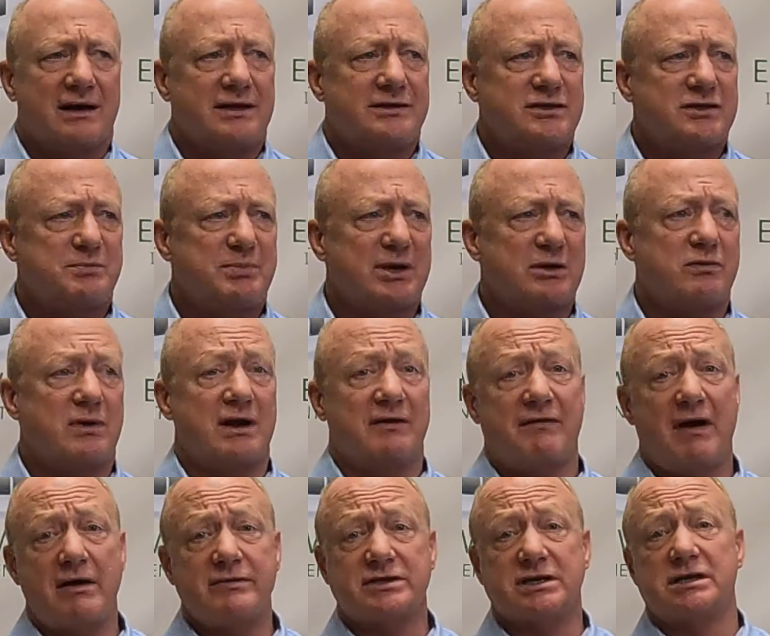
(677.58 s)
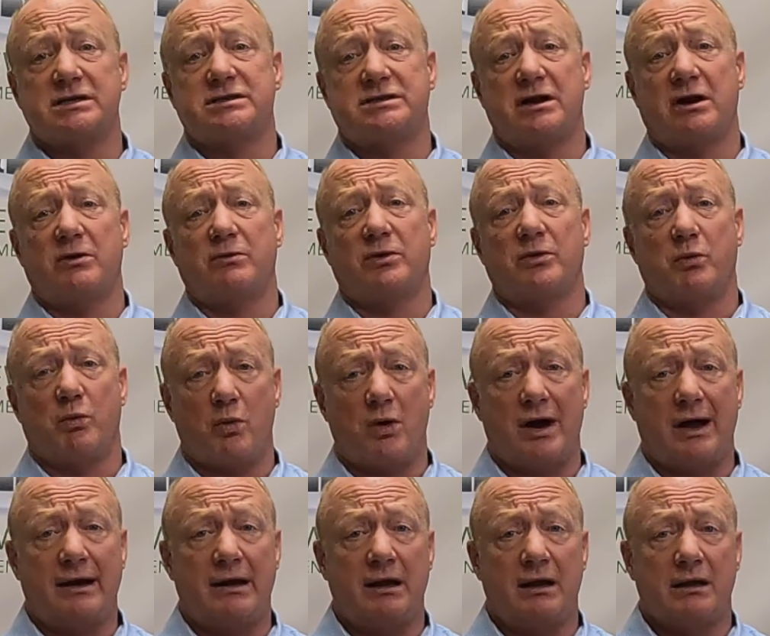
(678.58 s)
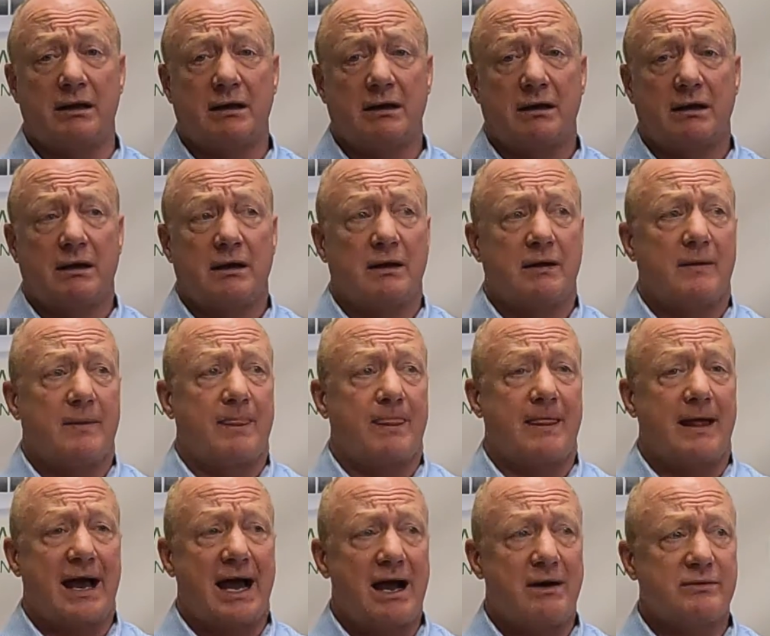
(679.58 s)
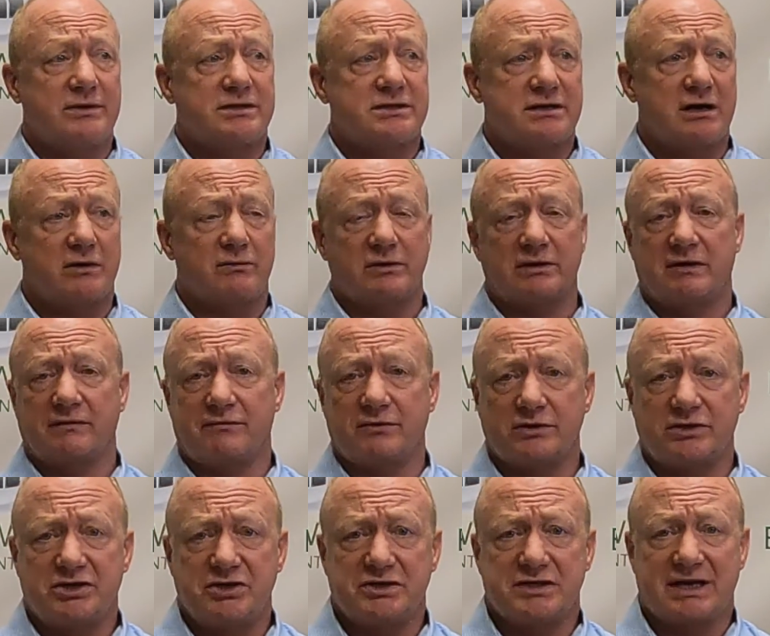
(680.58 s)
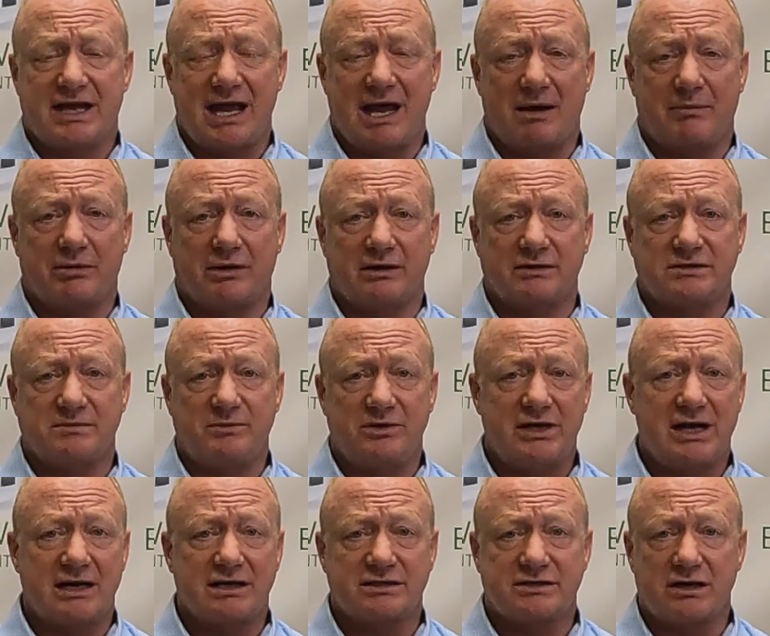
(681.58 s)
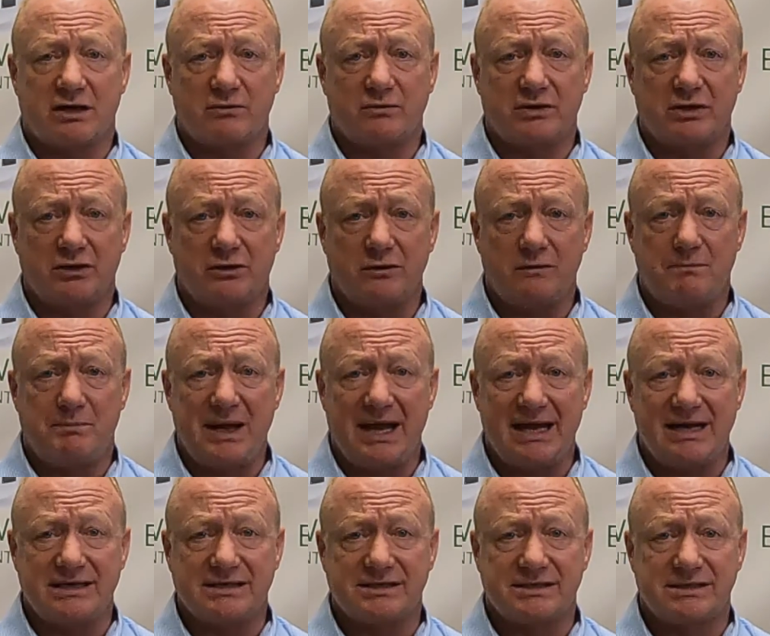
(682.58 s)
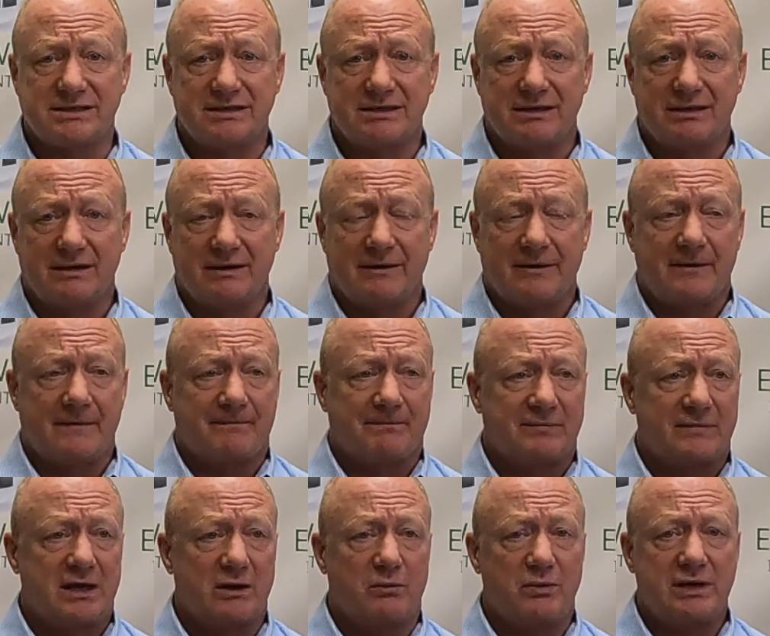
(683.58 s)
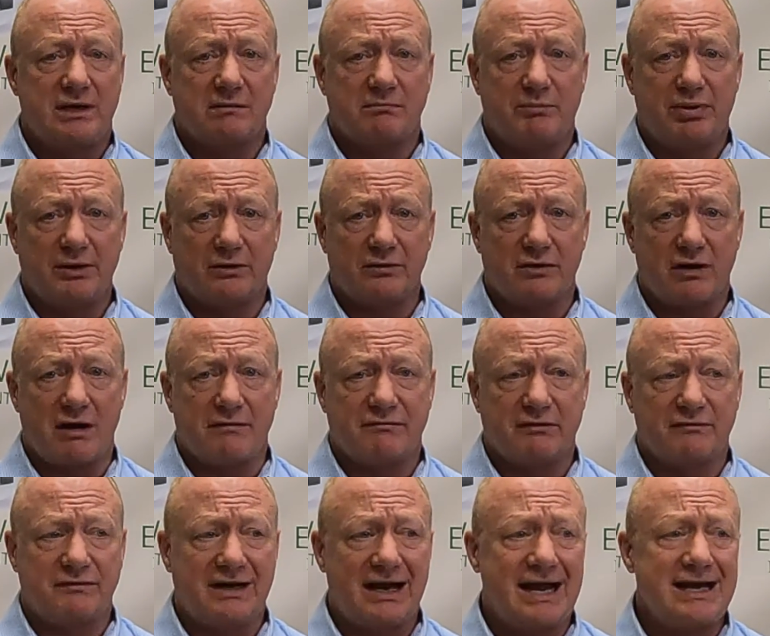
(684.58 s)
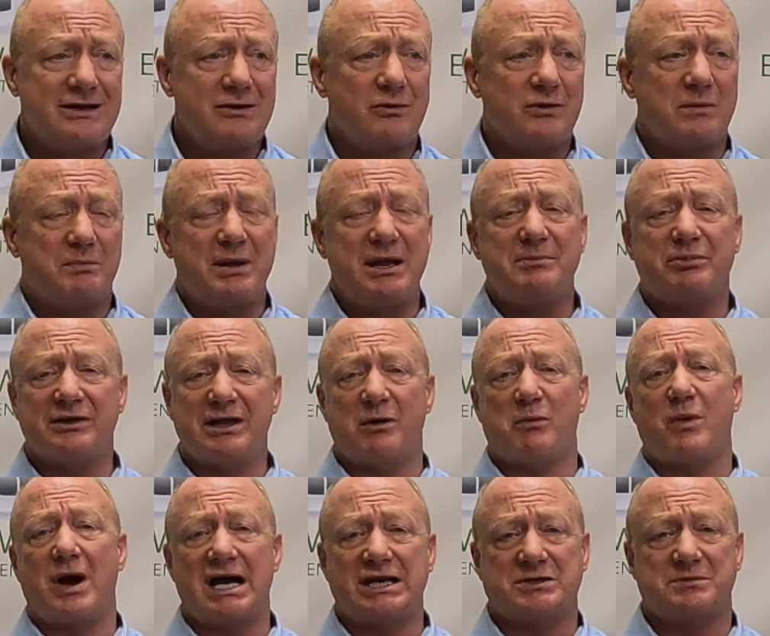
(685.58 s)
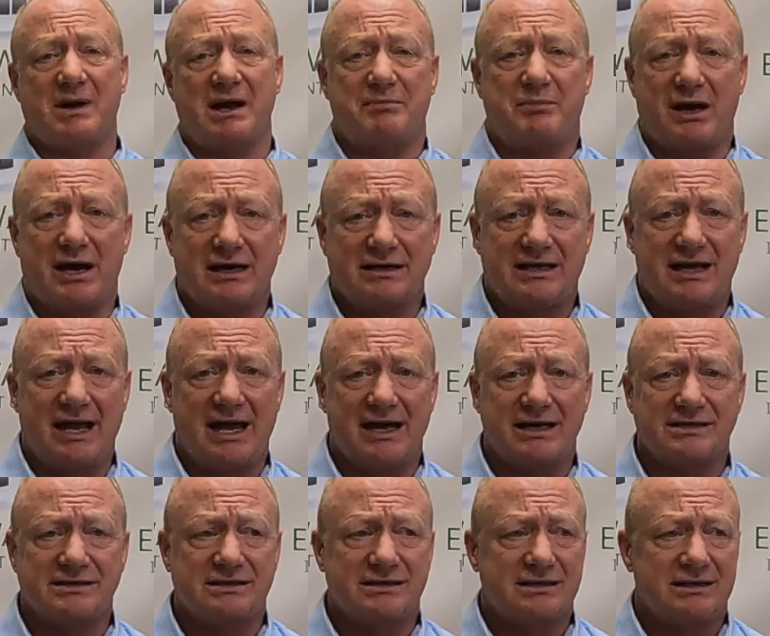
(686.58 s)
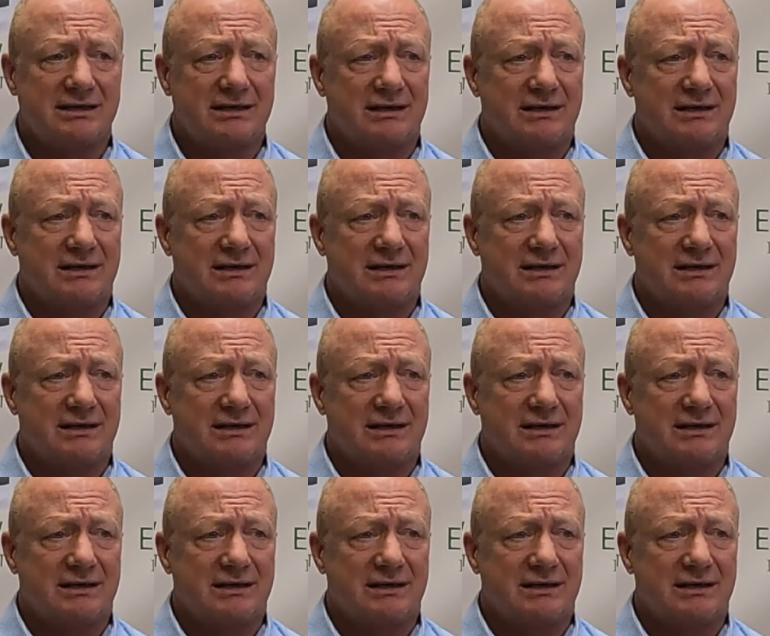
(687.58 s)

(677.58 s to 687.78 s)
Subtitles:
Just pick one. If I was going to start with one, I would start with The Virtues of Capitalism. You got to start with a good base that we can build off of. And I know the people that watch my podcast,